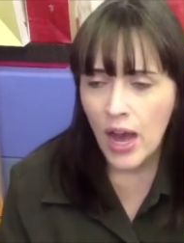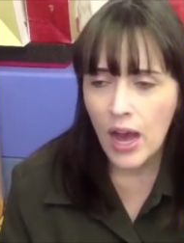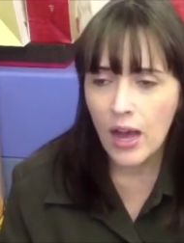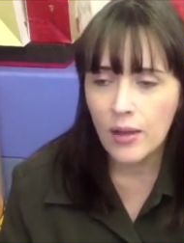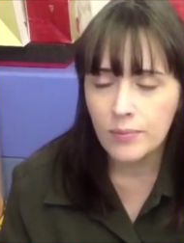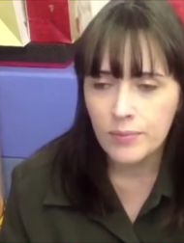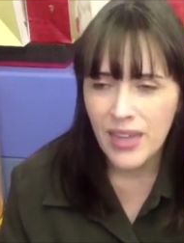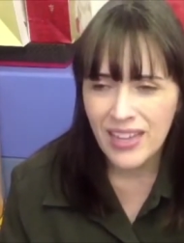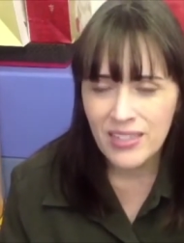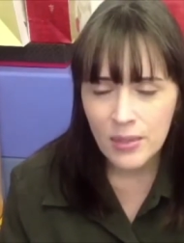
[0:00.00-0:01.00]

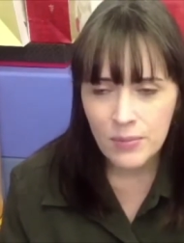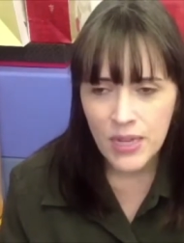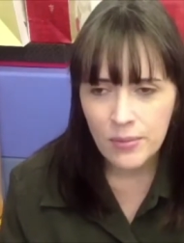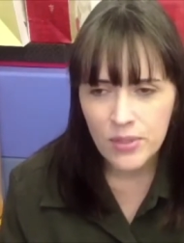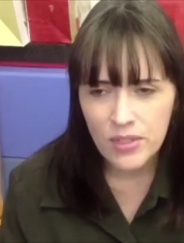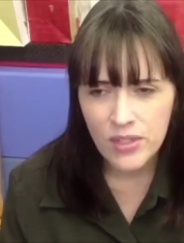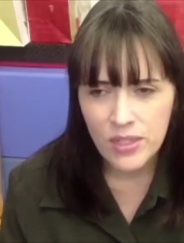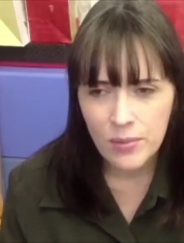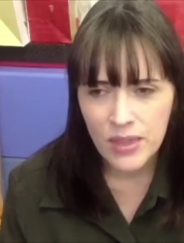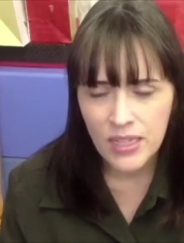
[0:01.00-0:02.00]
And sometimes there's
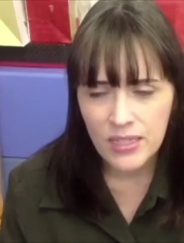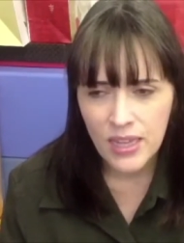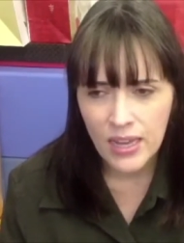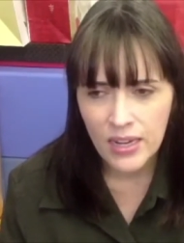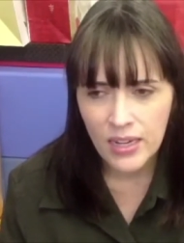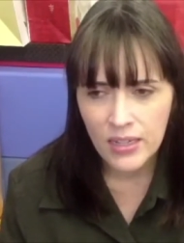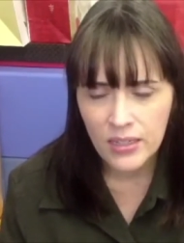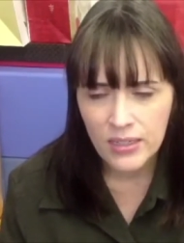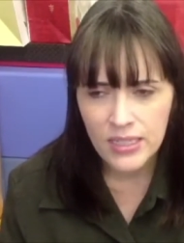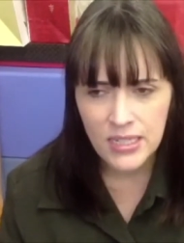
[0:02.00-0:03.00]
some of these kind
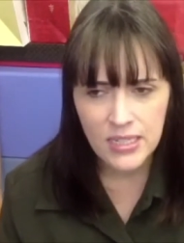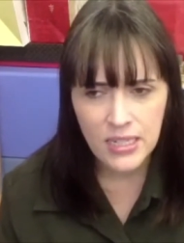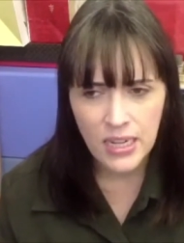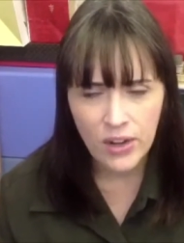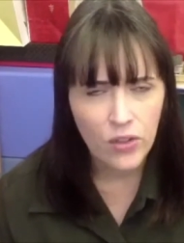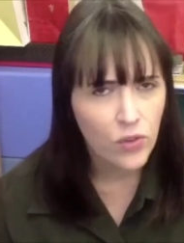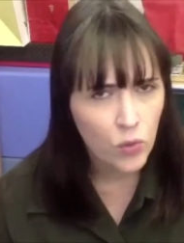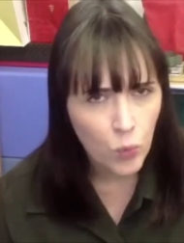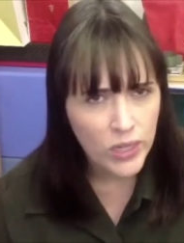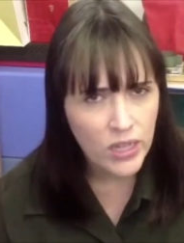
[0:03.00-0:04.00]
of Disney, I know there's
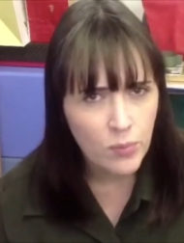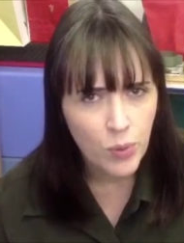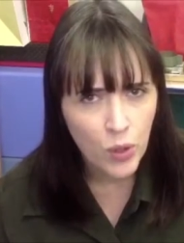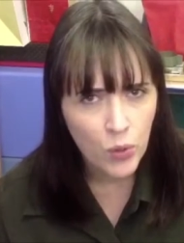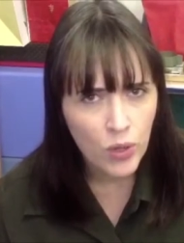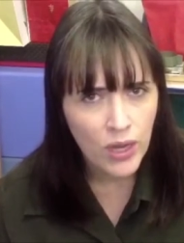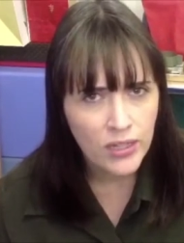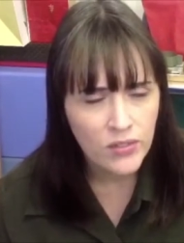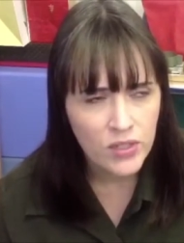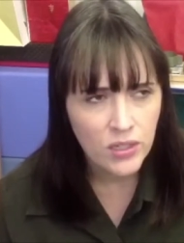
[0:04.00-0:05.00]
a Winnie the Pooh
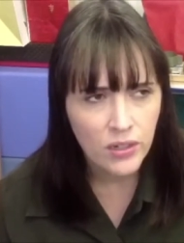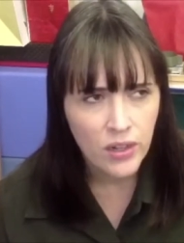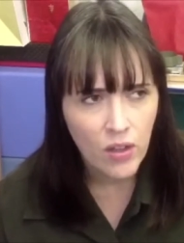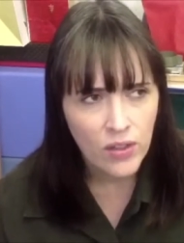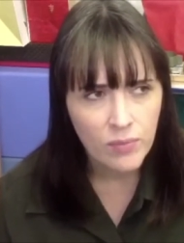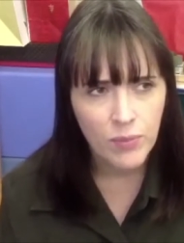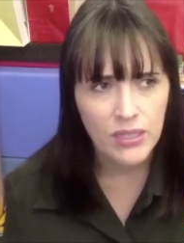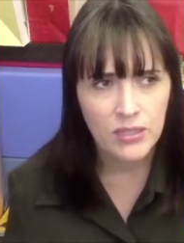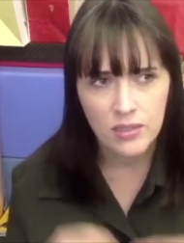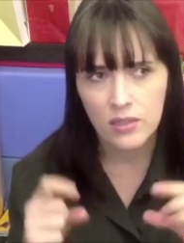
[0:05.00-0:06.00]
kind of cereal that
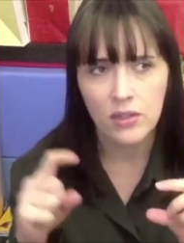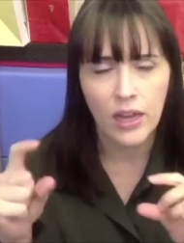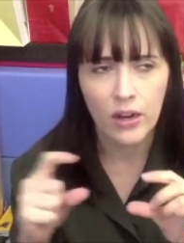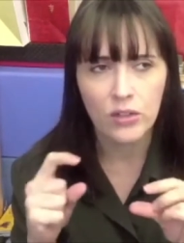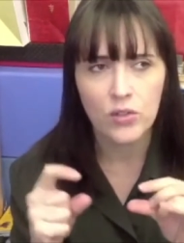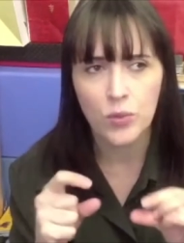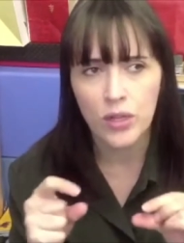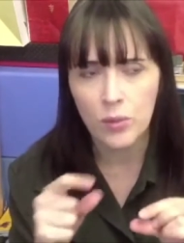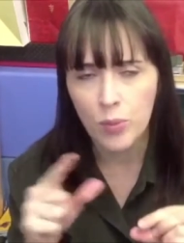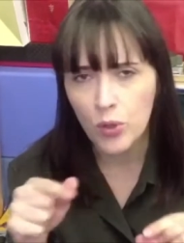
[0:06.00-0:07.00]
mixes little characters,
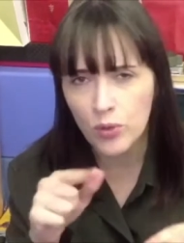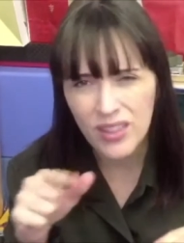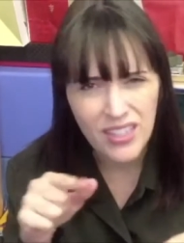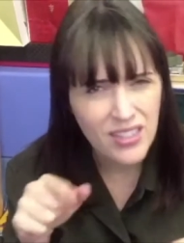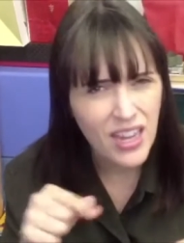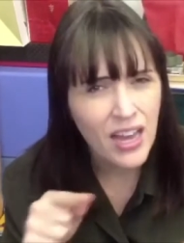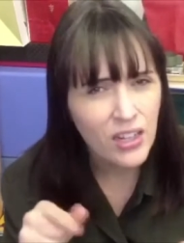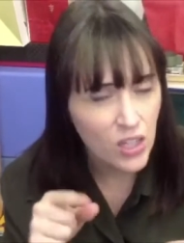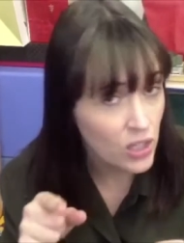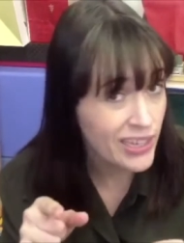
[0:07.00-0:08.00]
Winnie the Pooh, and things that kind
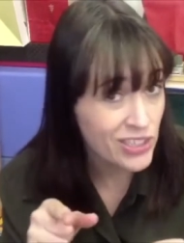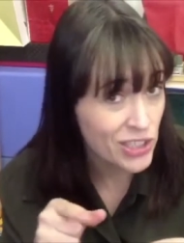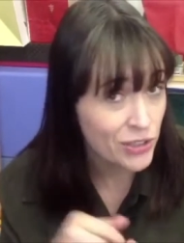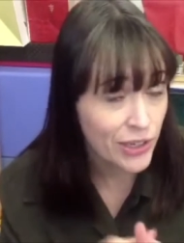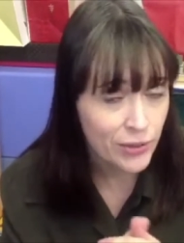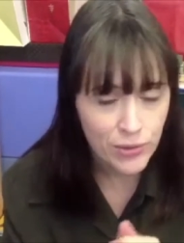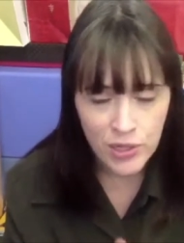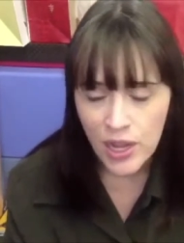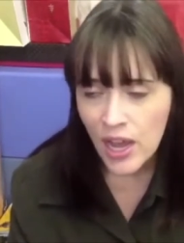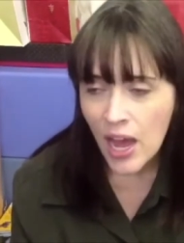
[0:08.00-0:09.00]
of look like Cheerios.